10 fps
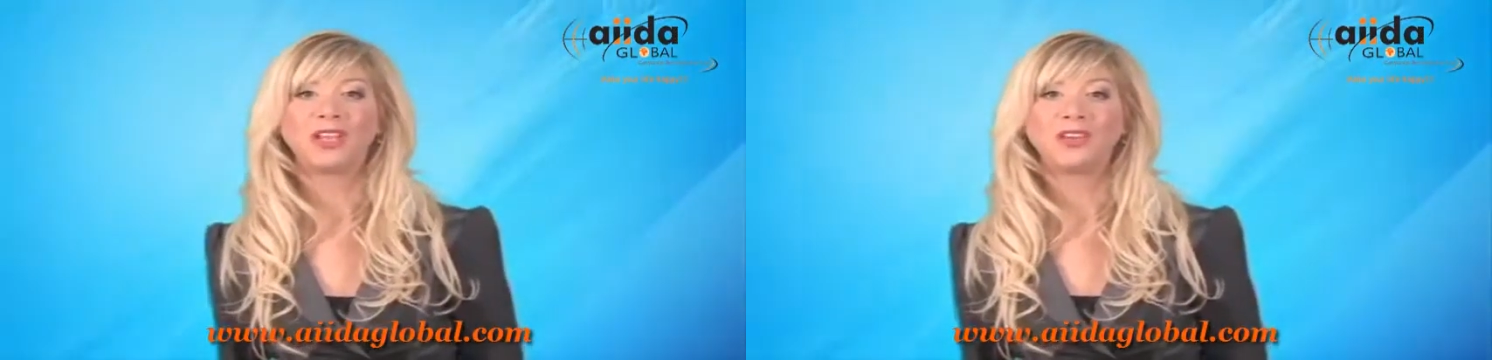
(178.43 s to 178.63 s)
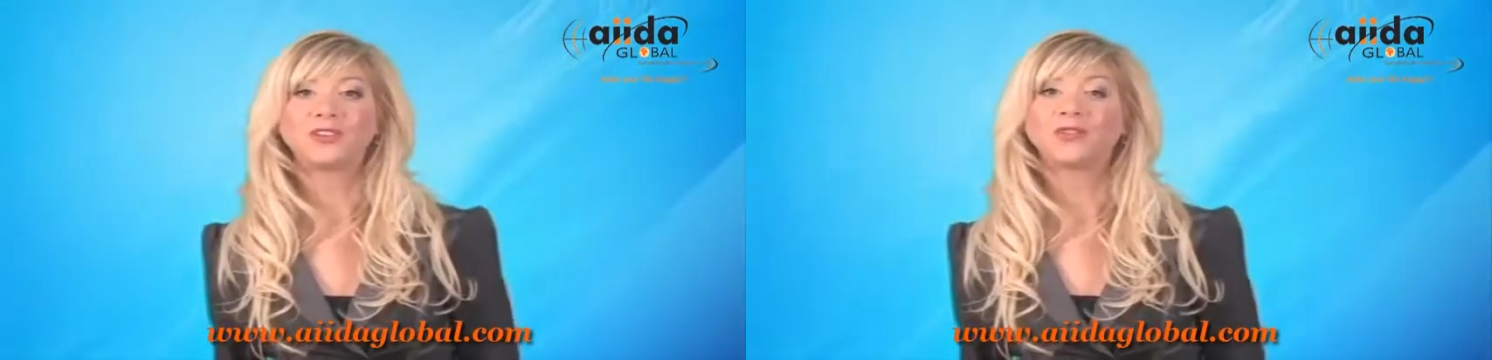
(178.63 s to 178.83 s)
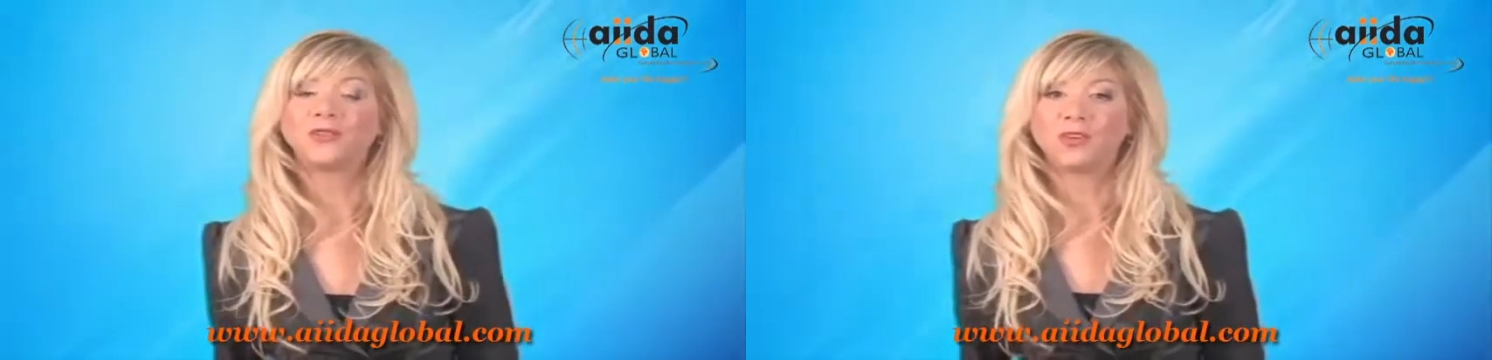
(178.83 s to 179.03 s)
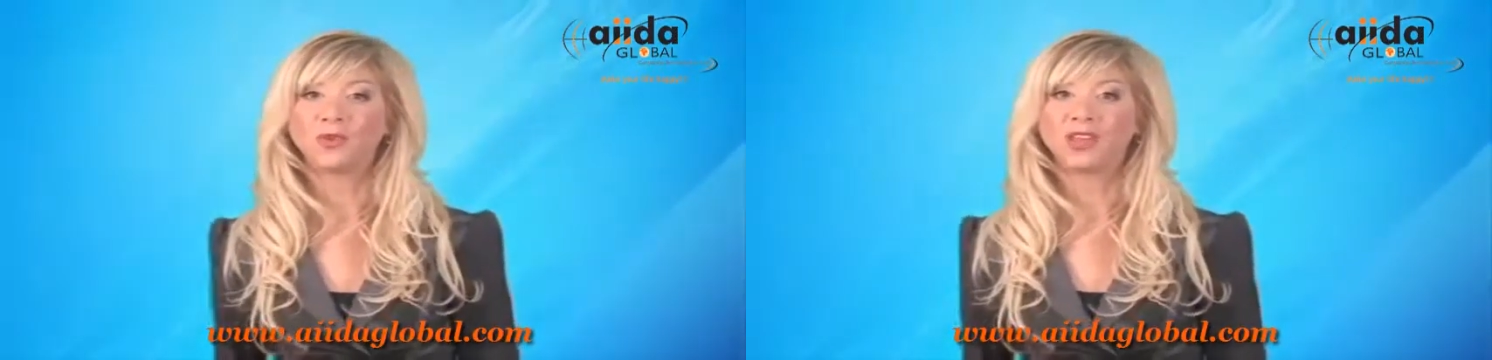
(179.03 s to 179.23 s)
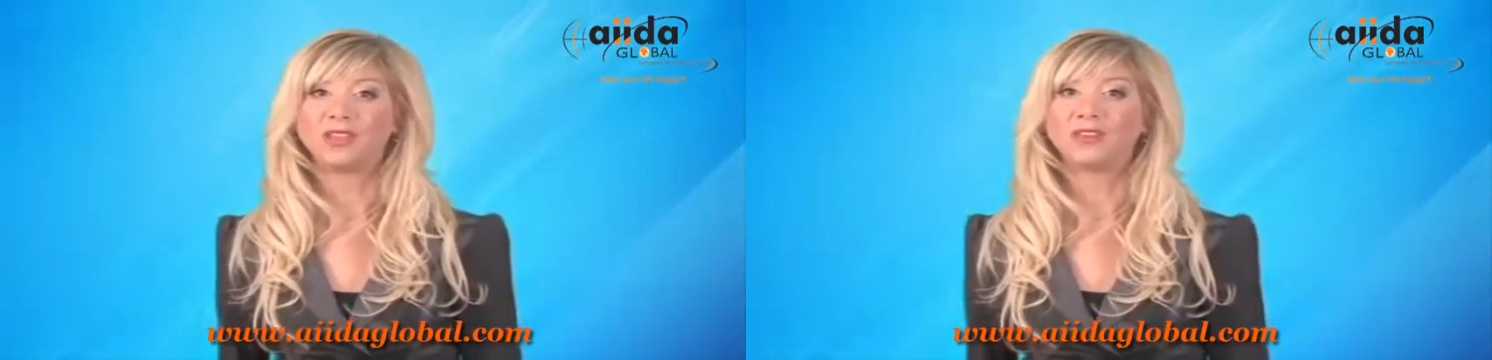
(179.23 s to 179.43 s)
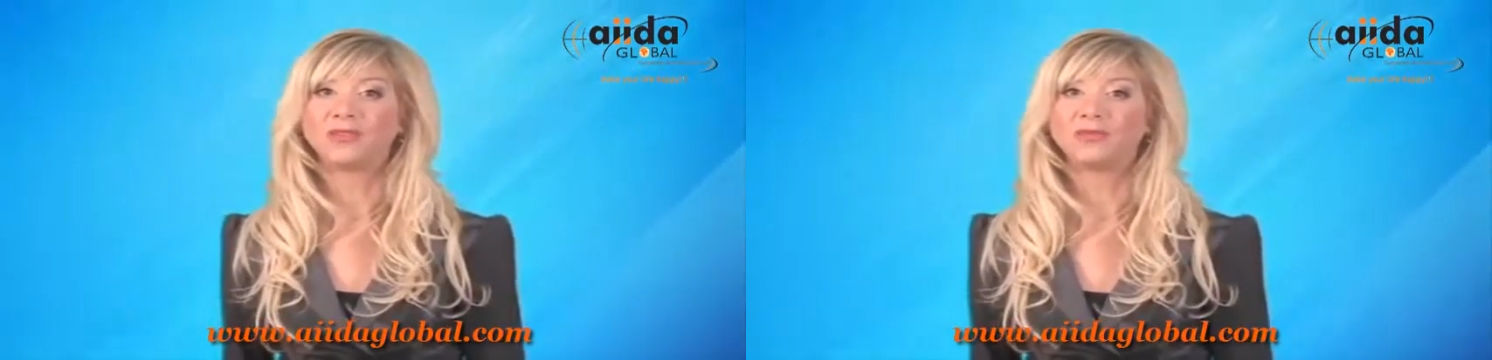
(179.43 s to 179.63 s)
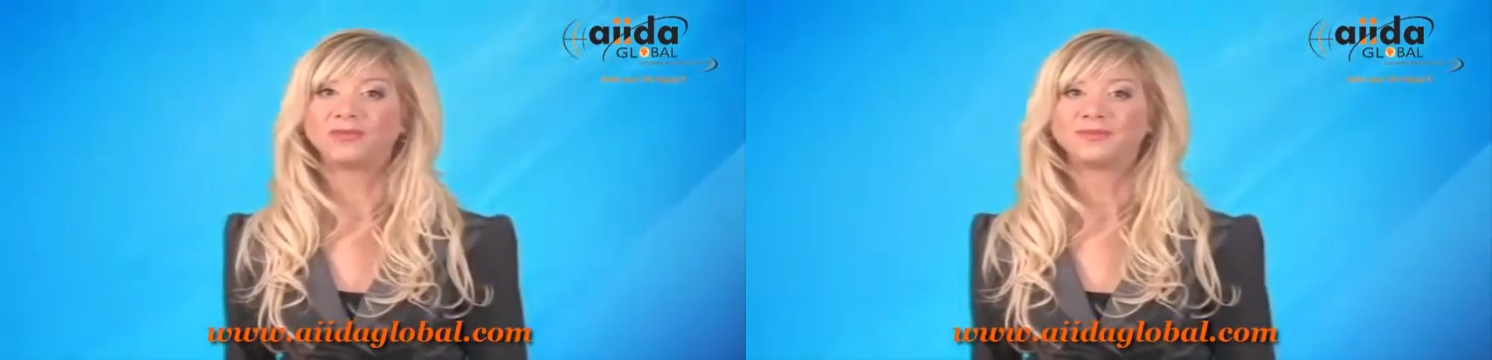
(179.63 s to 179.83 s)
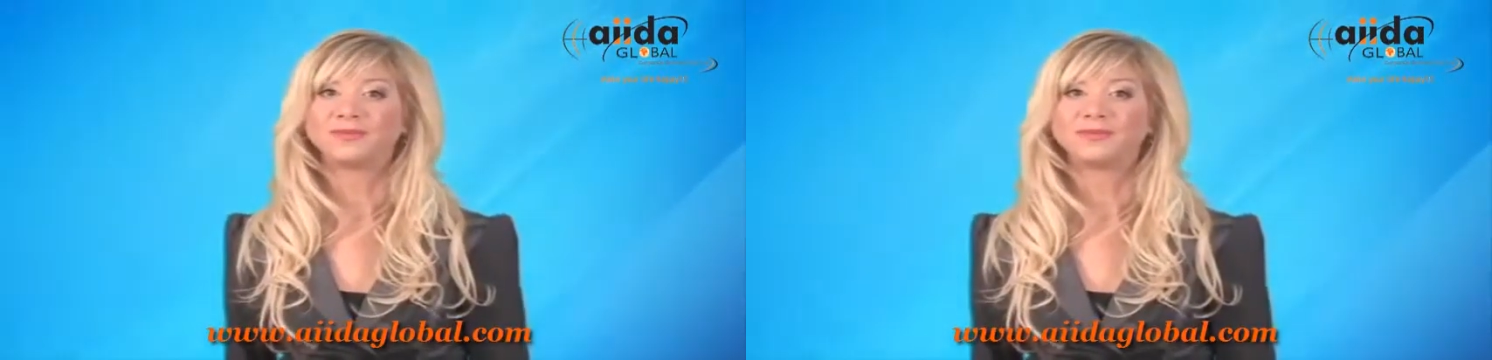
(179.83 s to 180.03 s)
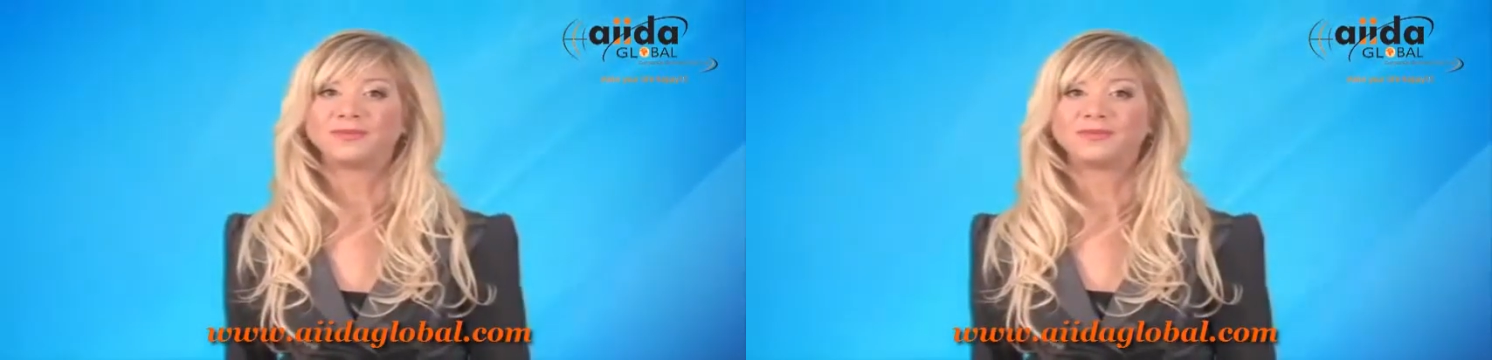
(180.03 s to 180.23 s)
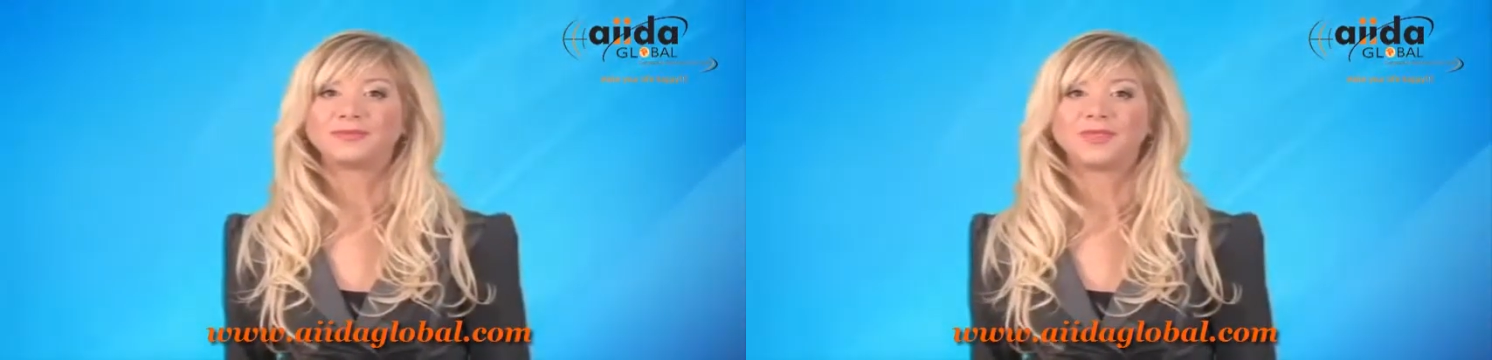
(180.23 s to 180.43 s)
interviewing you.
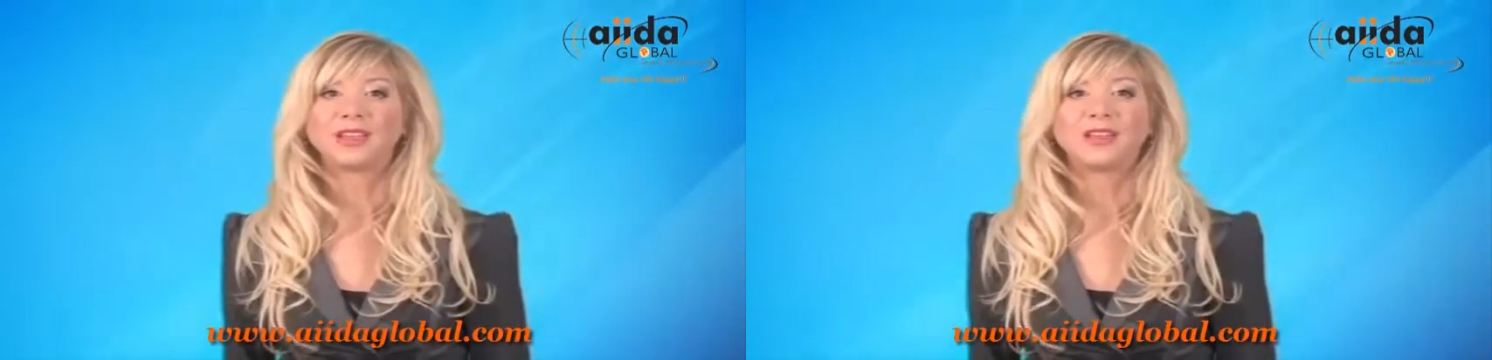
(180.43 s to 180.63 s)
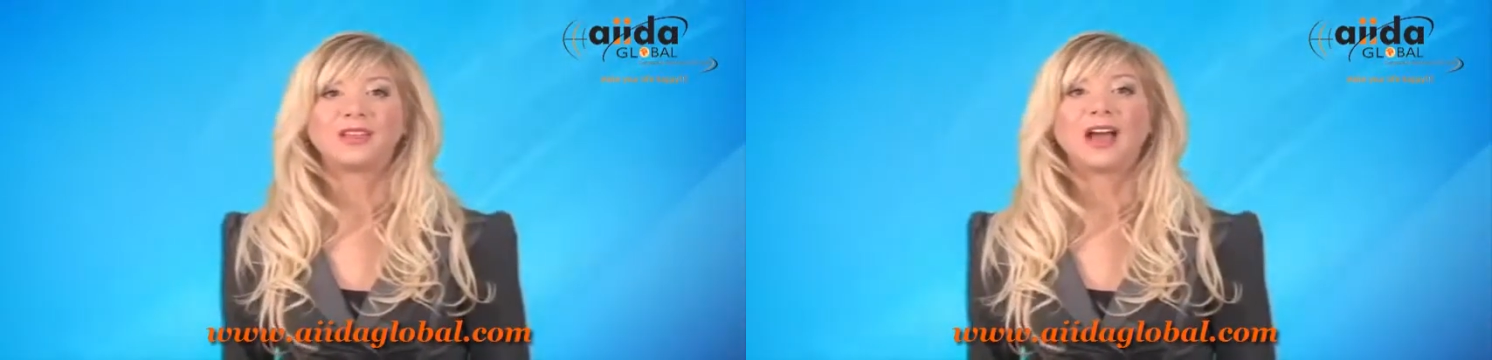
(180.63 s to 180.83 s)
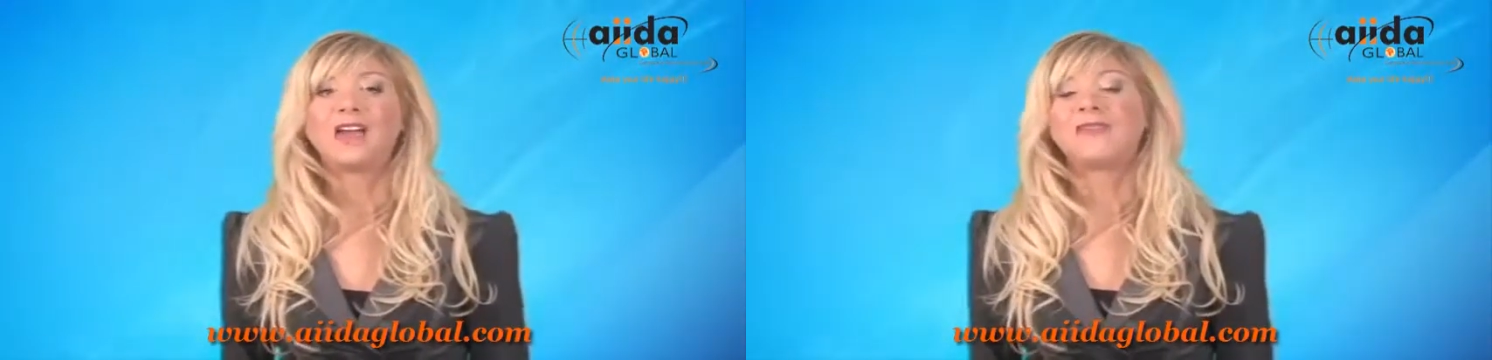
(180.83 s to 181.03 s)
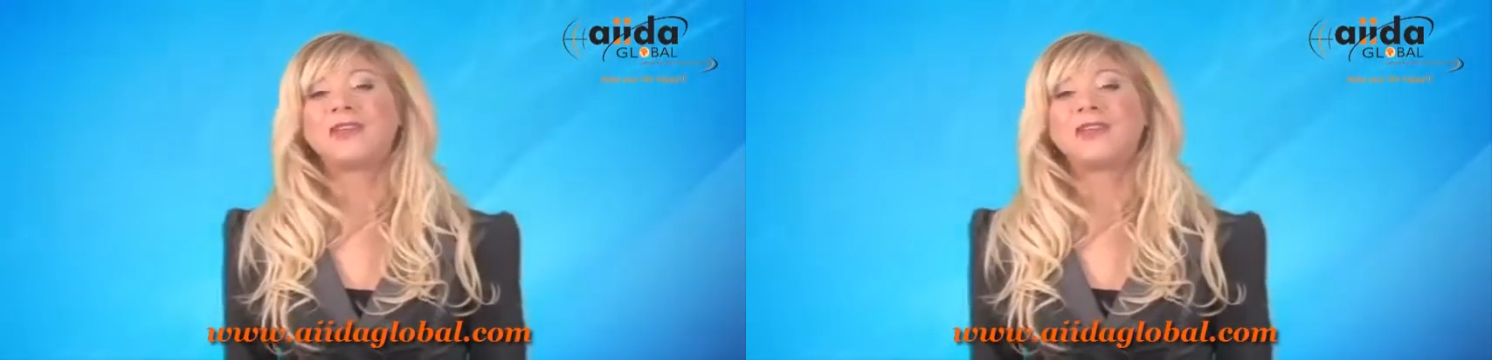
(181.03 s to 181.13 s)
I've